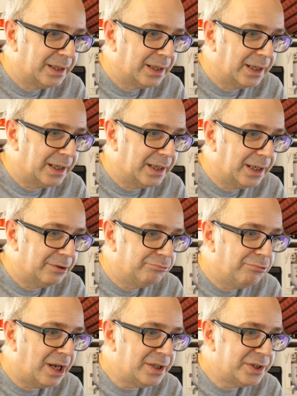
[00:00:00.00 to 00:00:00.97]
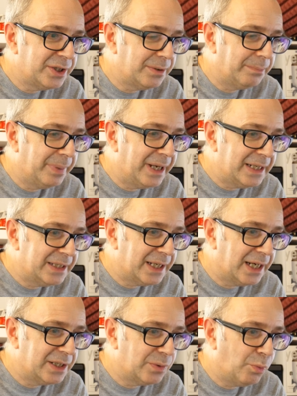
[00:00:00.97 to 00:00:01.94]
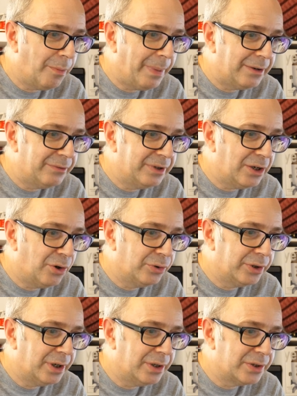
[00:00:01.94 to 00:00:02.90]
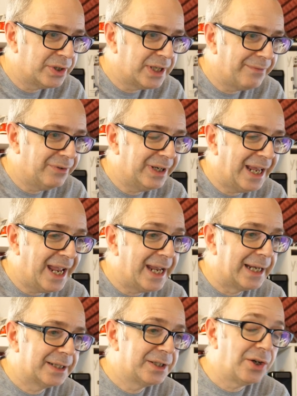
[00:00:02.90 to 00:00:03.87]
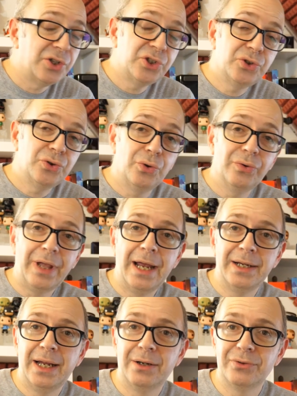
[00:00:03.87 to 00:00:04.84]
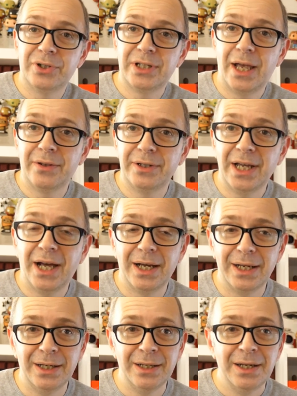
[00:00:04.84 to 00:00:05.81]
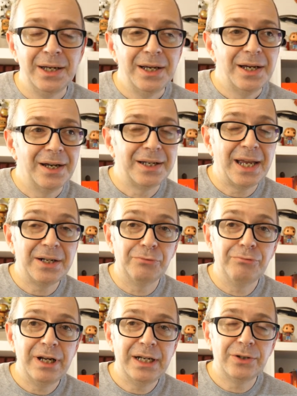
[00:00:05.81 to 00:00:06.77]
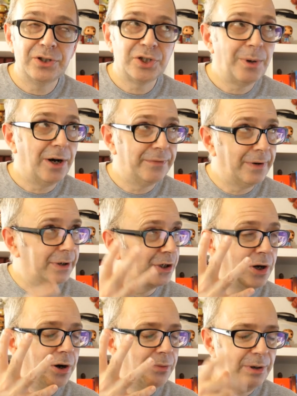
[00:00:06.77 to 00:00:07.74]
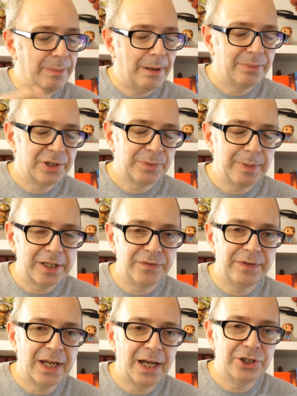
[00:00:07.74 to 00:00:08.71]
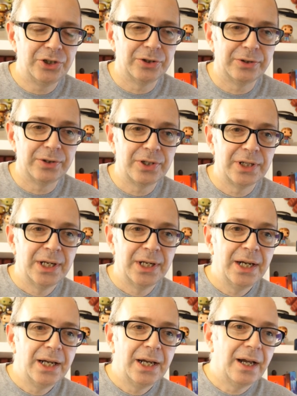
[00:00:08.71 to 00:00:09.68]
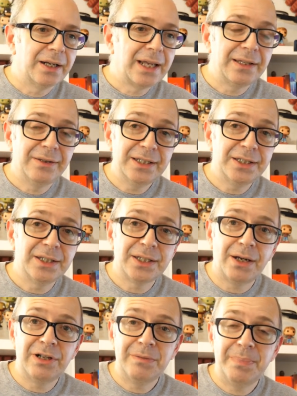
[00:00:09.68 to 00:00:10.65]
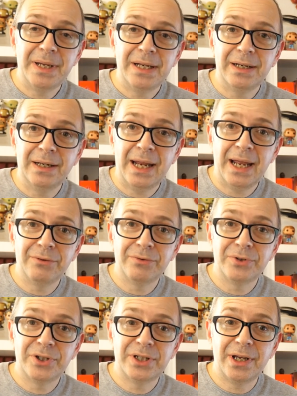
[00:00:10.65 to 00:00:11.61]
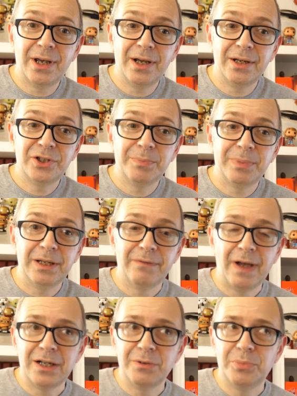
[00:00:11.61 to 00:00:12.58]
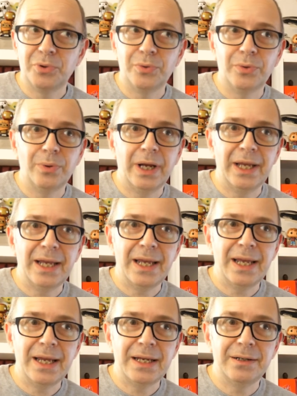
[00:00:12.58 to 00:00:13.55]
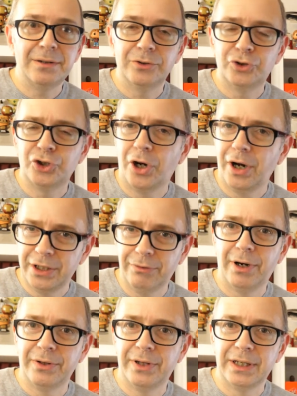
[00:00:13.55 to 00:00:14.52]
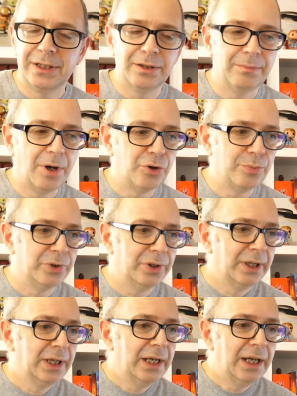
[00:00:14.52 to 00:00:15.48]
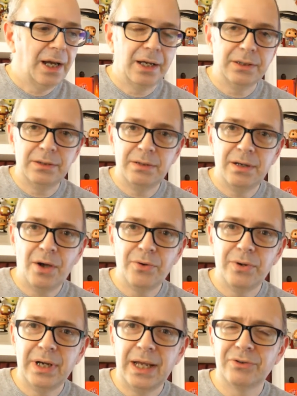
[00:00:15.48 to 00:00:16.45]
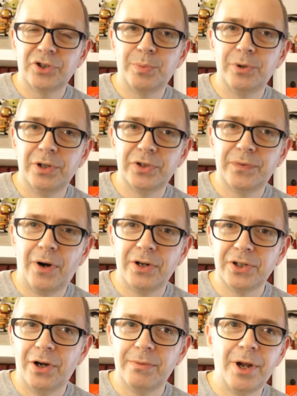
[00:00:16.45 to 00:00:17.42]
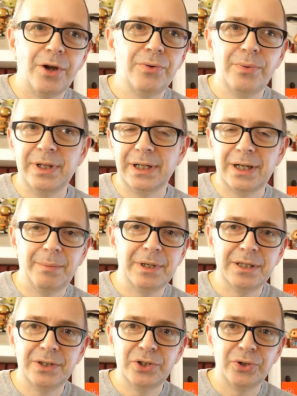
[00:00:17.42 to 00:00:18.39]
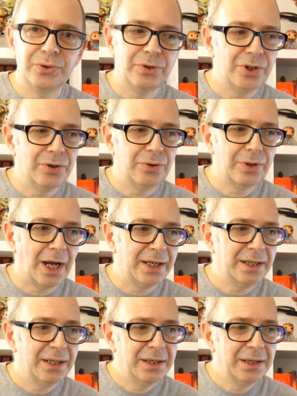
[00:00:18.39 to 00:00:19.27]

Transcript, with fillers: Uh, Russ B says, what about the Honor seven X? I saw that announced the other day. Again, a really good smartphone. I can't remember the specifications. Again, this has only been announced uh, to be available in China, I think, at the moment. Uh, no announcement, as far as I know, with it coming to the U K.